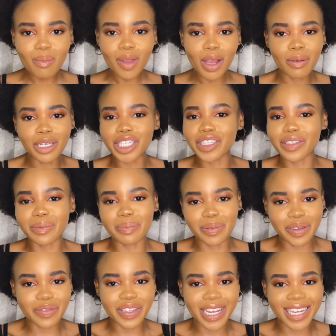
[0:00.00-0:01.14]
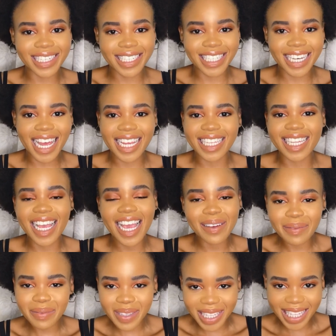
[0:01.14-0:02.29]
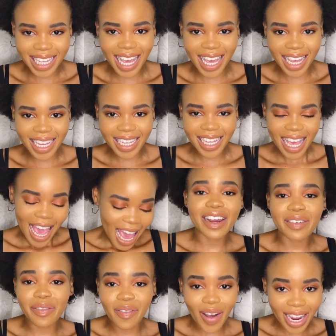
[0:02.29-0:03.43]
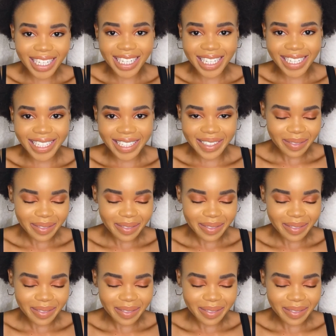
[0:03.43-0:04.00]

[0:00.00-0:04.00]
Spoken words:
which is abbreviated as MEA, and finally